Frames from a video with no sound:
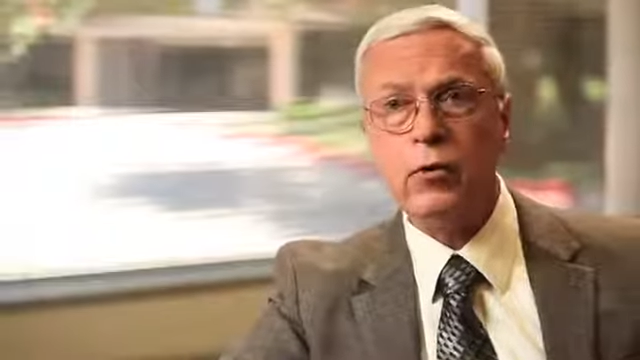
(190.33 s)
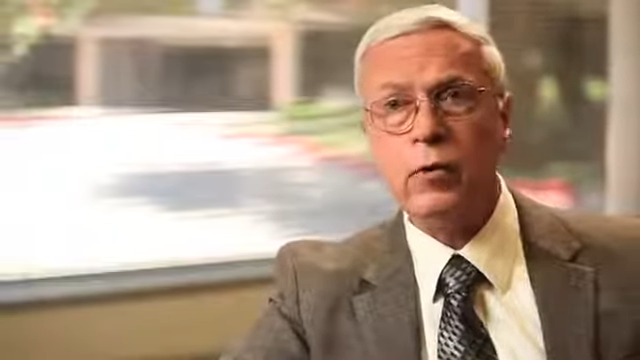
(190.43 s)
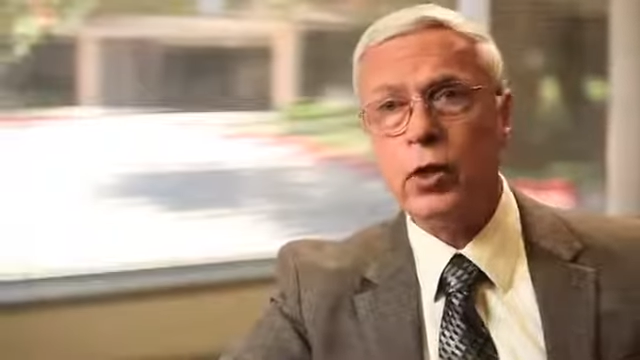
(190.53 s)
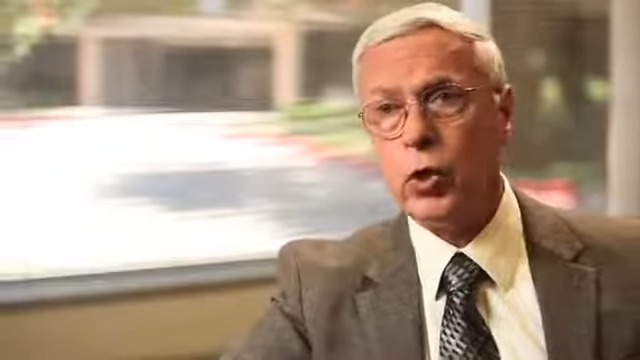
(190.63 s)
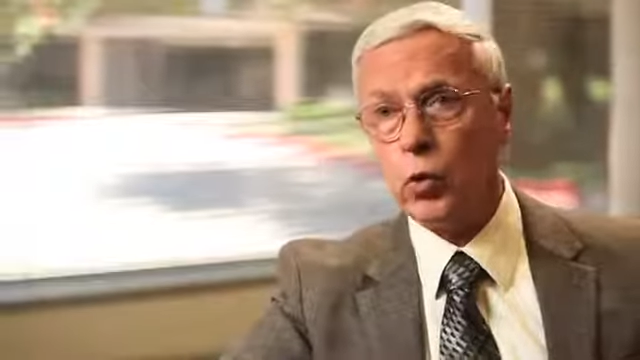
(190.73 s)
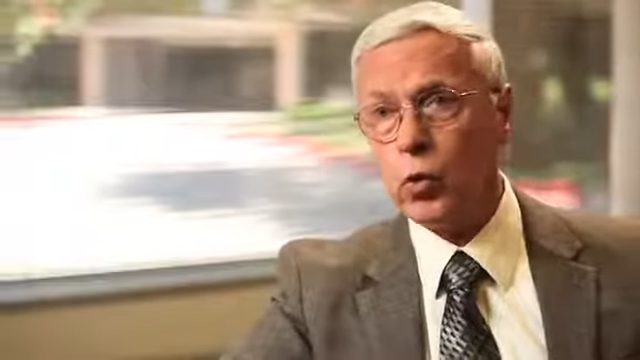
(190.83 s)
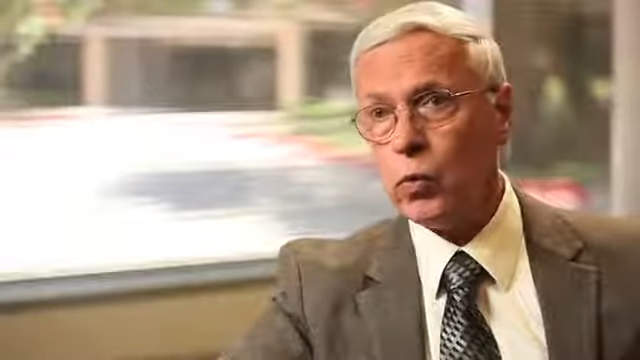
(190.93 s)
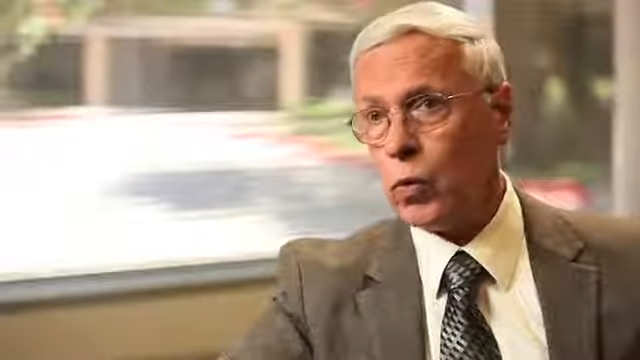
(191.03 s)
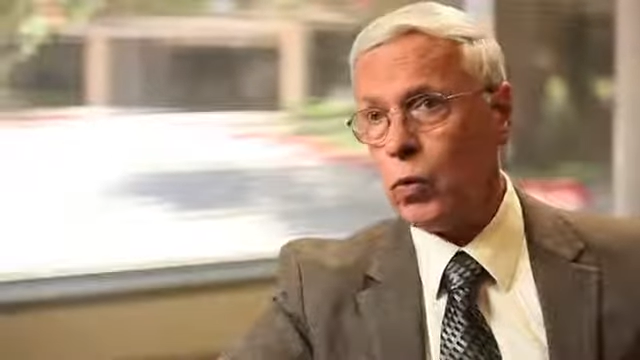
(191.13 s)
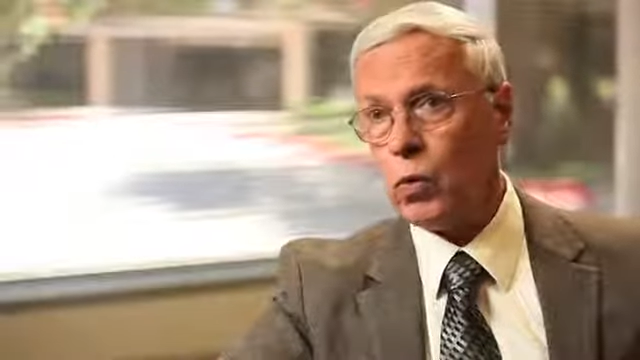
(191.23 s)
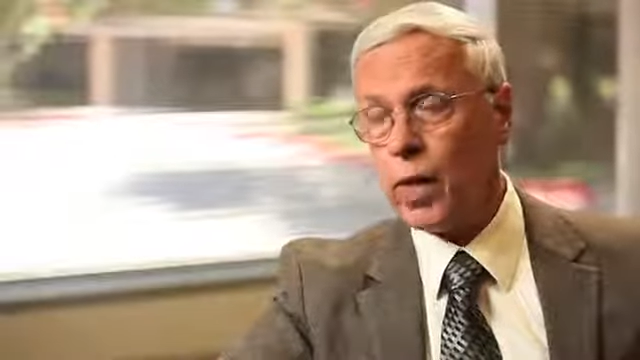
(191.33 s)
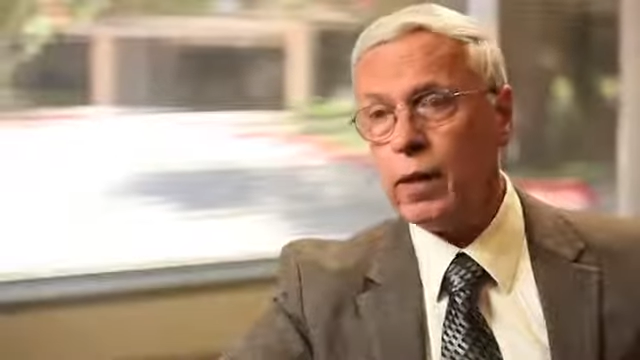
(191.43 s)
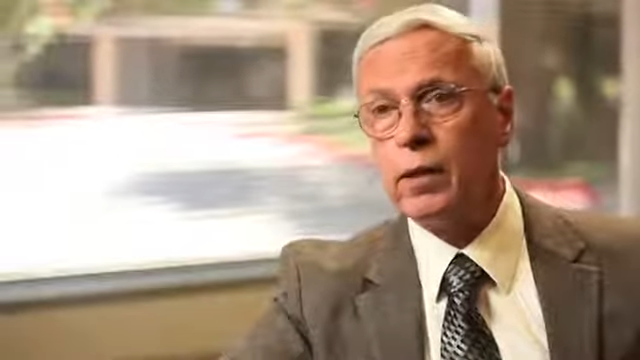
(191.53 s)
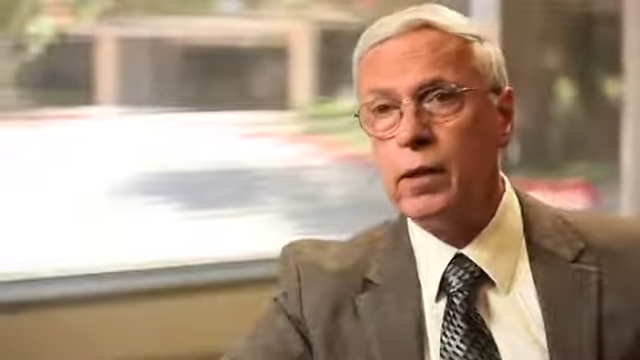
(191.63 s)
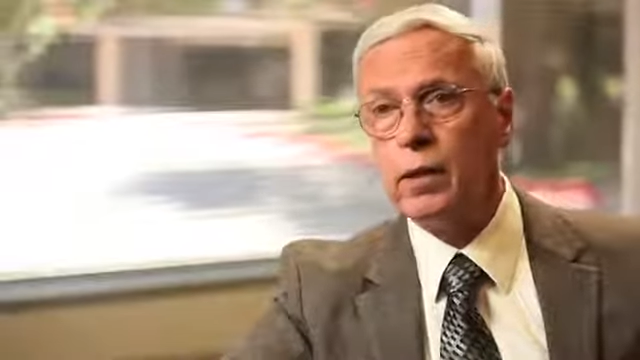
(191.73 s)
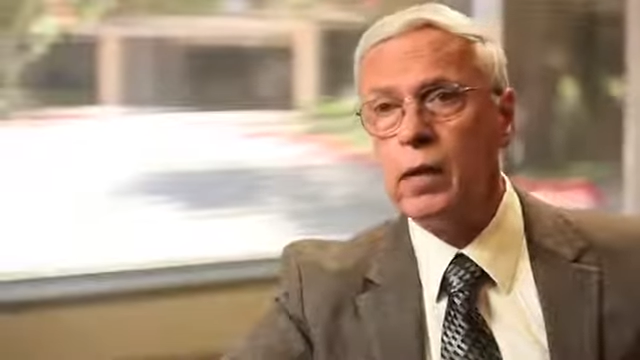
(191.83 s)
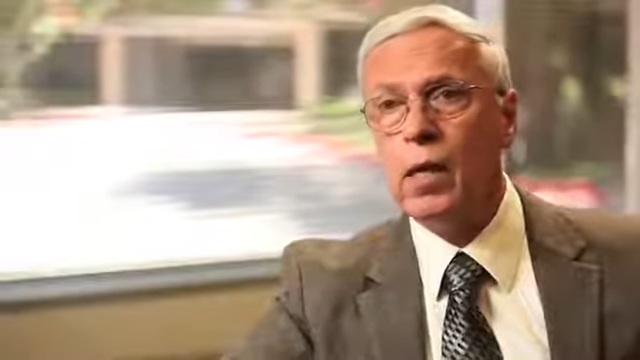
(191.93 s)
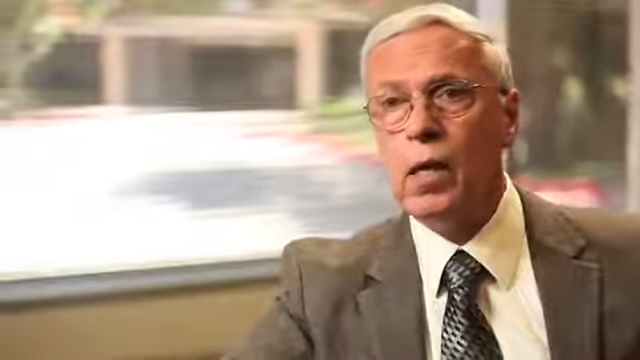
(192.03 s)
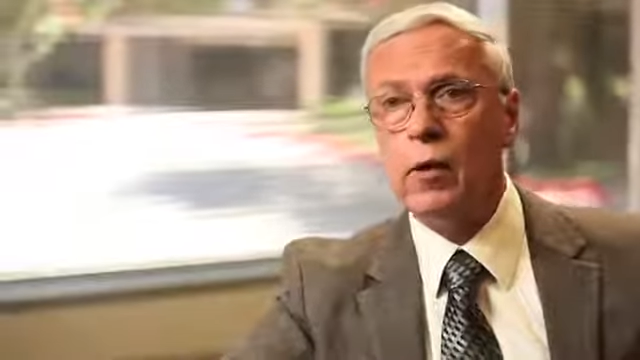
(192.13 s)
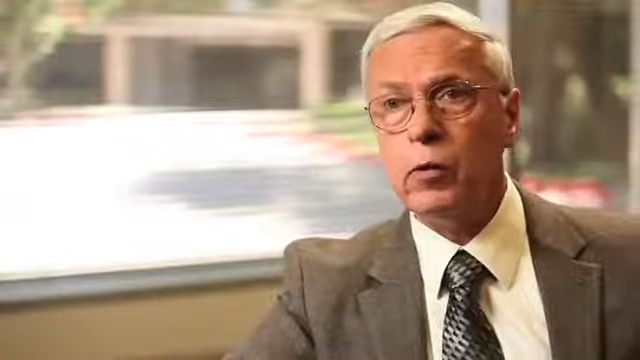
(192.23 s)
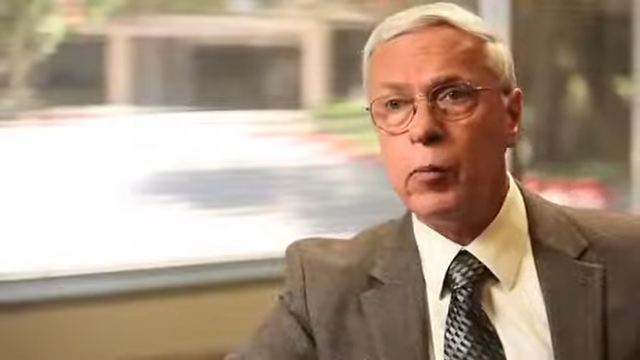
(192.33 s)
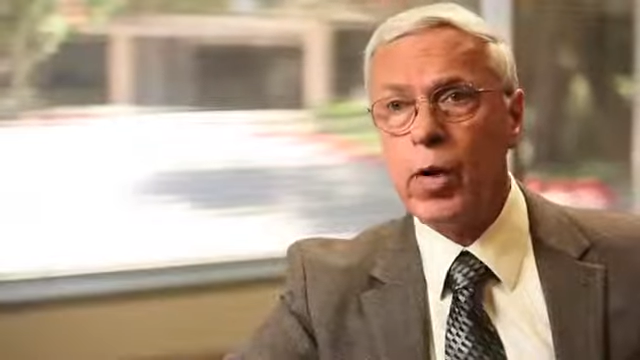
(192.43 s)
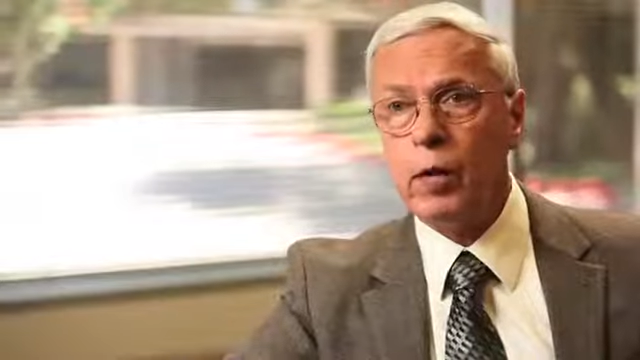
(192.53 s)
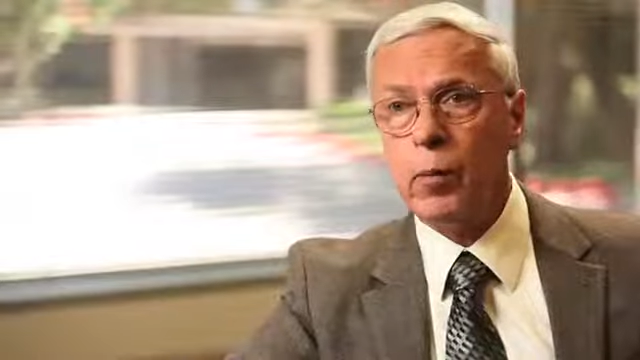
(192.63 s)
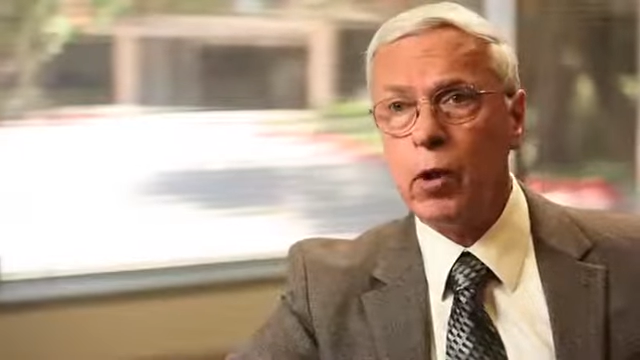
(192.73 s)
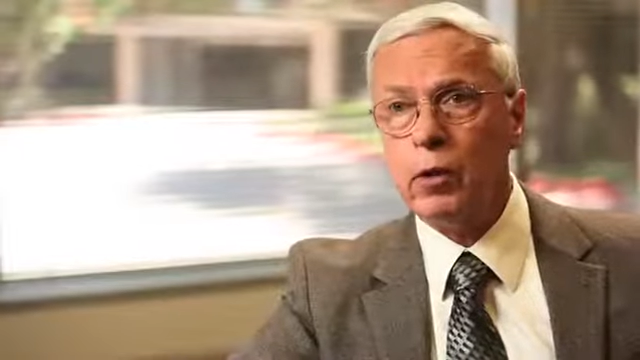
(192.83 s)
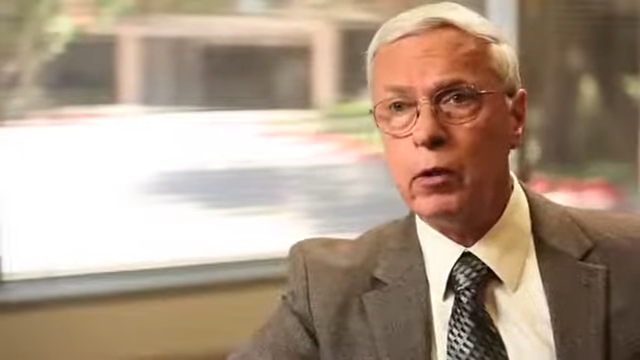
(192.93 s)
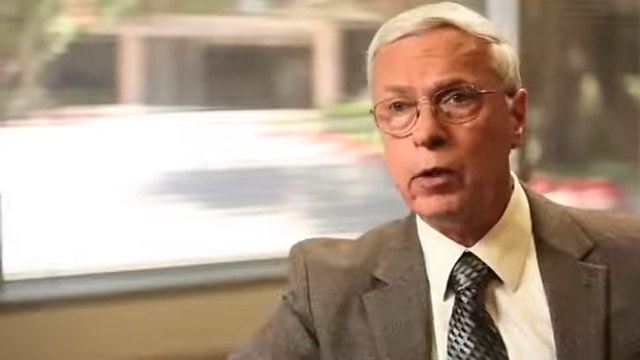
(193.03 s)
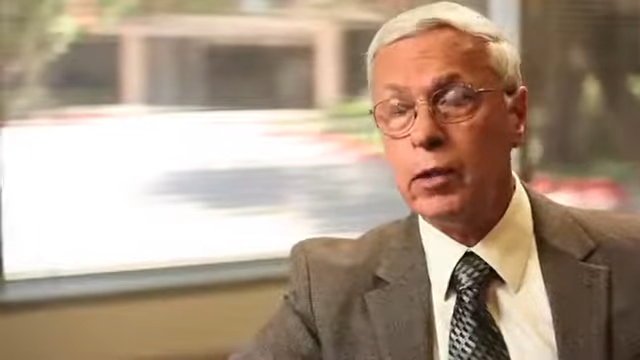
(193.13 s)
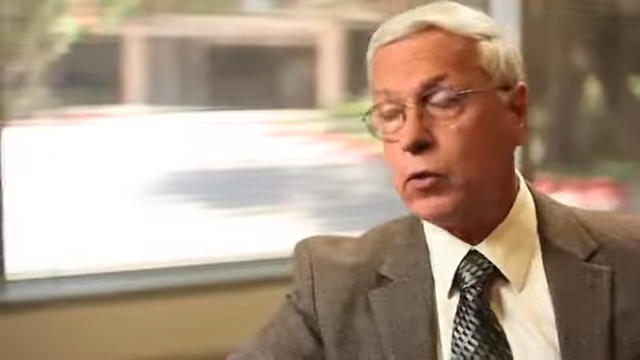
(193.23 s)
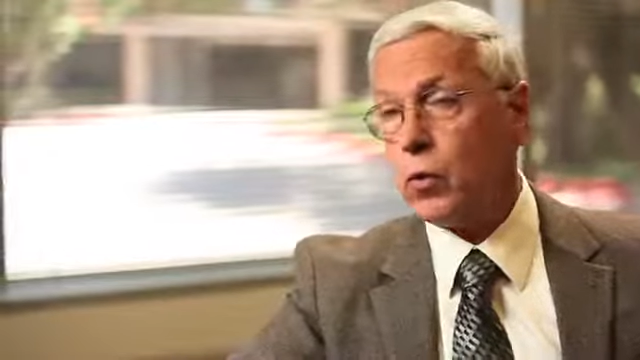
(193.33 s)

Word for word: so that your role out there as a brand partner is,